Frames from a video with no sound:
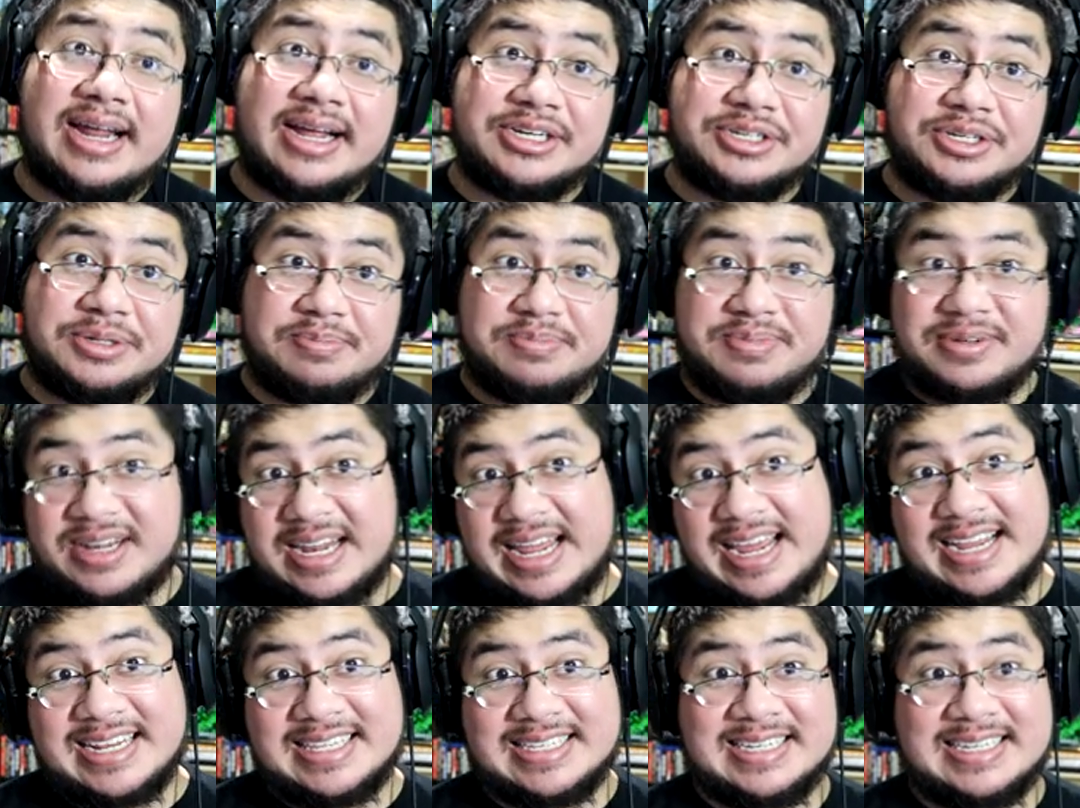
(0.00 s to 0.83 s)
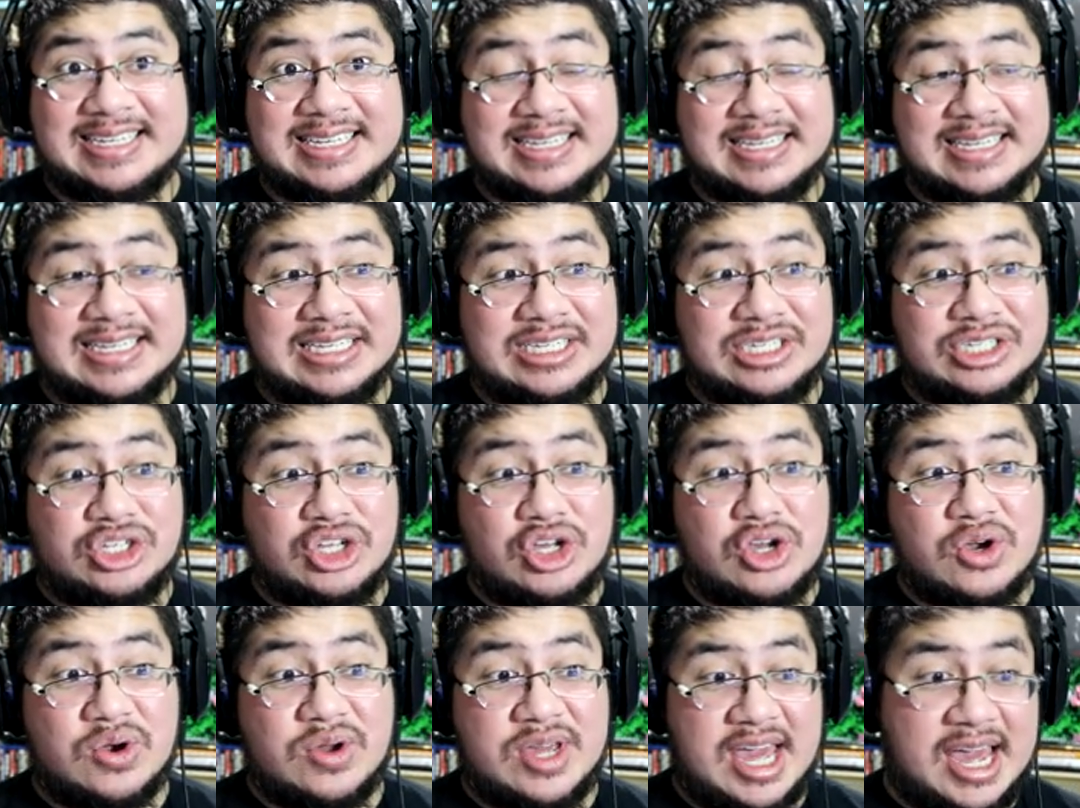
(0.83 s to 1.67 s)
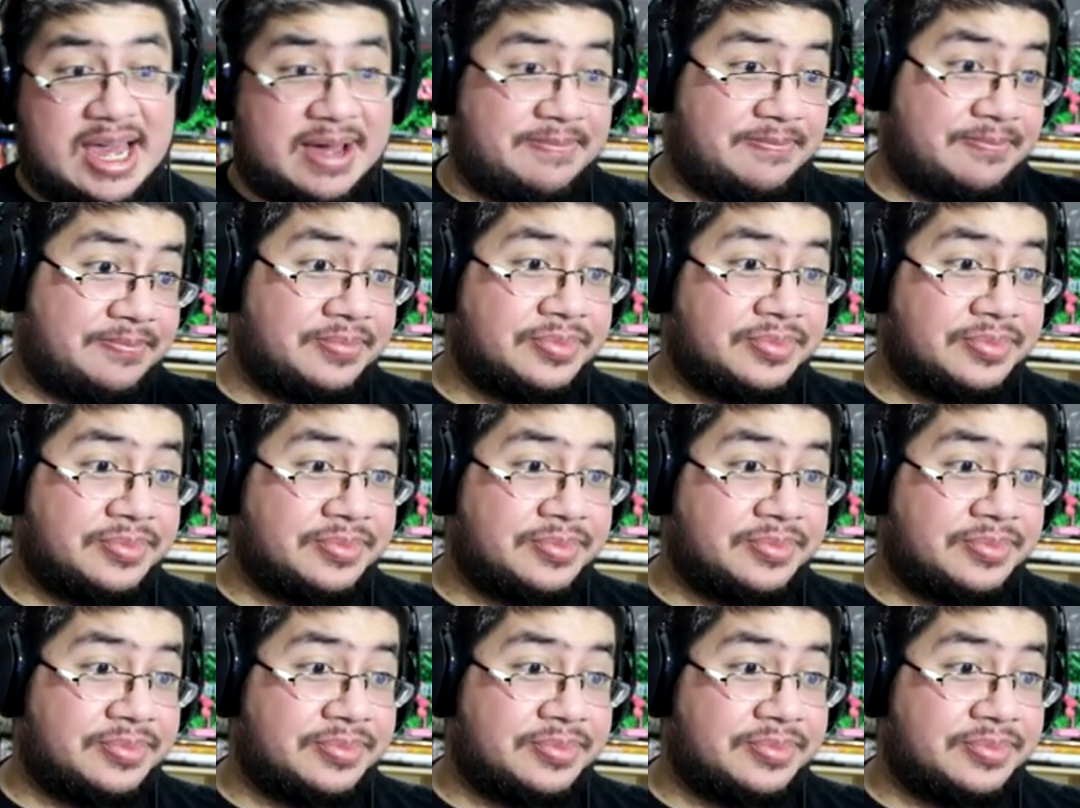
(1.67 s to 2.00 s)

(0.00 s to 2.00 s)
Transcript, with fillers: actually play it. So yeah.